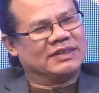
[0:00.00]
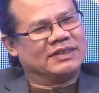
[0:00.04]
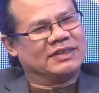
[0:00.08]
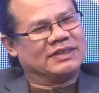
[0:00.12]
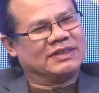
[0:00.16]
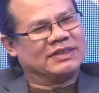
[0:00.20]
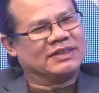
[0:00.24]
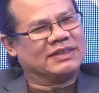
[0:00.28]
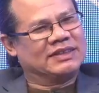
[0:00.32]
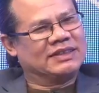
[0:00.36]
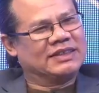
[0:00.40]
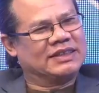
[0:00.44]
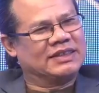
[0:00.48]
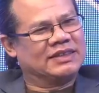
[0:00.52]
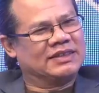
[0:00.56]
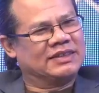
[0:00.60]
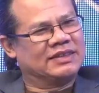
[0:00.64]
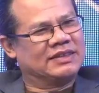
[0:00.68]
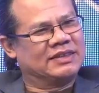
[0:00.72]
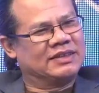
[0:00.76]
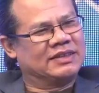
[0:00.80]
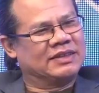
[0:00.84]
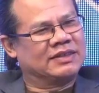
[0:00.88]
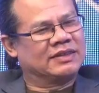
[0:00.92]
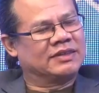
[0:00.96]
And
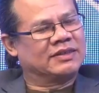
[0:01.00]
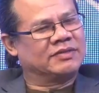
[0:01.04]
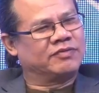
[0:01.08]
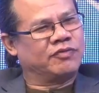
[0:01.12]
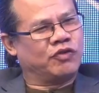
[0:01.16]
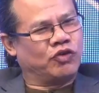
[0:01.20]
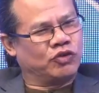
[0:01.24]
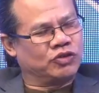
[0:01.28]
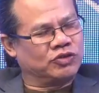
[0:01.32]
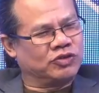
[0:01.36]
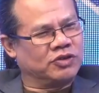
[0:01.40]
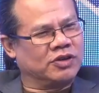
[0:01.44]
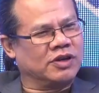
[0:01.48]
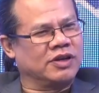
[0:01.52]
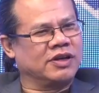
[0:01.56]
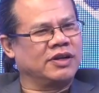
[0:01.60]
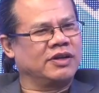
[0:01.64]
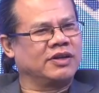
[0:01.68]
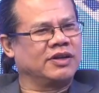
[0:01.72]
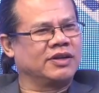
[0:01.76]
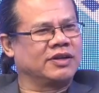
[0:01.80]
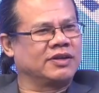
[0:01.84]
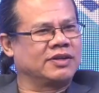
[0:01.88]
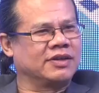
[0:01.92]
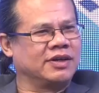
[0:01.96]
then, uh, fortunately,
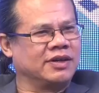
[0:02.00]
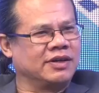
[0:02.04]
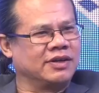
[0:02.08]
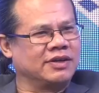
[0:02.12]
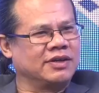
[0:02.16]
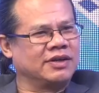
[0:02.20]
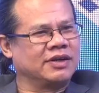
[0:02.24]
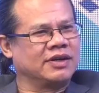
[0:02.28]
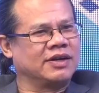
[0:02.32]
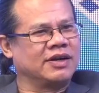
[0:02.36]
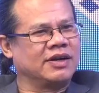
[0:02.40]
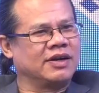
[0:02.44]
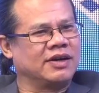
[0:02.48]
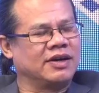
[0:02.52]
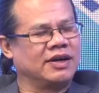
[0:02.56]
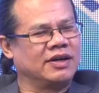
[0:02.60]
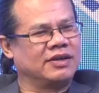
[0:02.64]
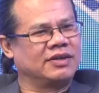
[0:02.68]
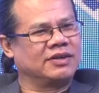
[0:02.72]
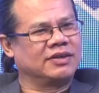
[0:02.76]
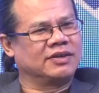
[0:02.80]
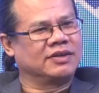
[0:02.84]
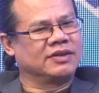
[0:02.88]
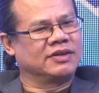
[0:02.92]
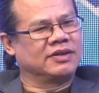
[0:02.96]
in the third year, I
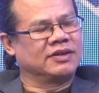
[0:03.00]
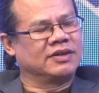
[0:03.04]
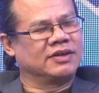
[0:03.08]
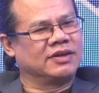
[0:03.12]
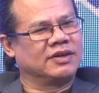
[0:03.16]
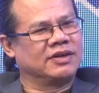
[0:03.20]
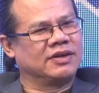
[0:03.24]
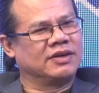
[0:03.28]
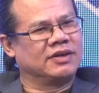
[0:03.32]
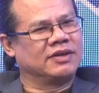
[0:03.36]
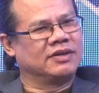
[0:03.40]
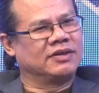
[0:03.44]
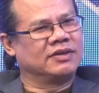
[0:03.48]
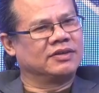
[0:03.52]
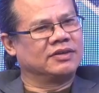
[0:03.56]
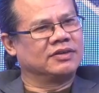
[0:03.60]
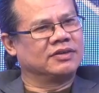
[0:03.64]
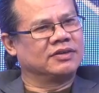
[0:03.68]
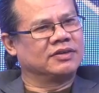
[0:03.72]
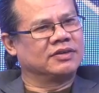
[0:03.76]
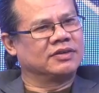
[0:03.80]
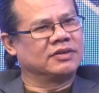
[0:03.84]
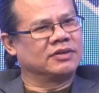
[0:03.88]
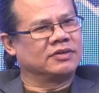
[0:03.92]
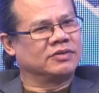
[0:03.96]
uh-huh. think, uh,
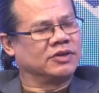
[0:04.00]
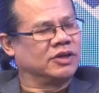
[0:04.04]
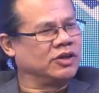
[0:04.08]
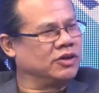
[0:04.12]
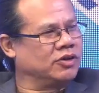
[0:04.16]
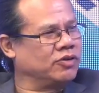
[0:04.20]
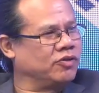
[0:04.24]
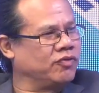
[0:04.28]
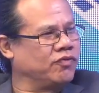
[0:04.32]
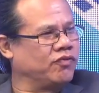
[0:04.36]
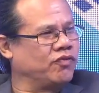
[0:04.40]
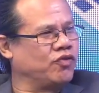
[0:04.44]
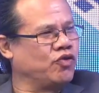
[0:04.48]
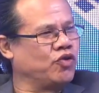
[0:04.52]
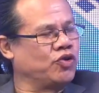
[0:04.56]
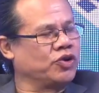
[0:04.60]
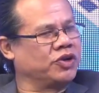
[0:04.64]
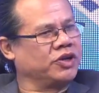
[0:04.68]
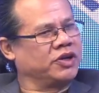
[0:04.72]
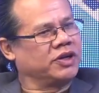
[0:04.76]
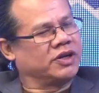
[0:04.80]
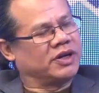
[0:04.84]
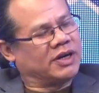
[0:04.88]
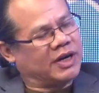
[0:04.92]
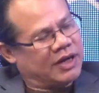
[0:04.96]
third or fourth
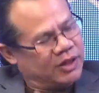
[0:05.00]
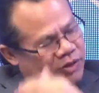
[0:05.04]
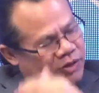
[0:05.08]
year, I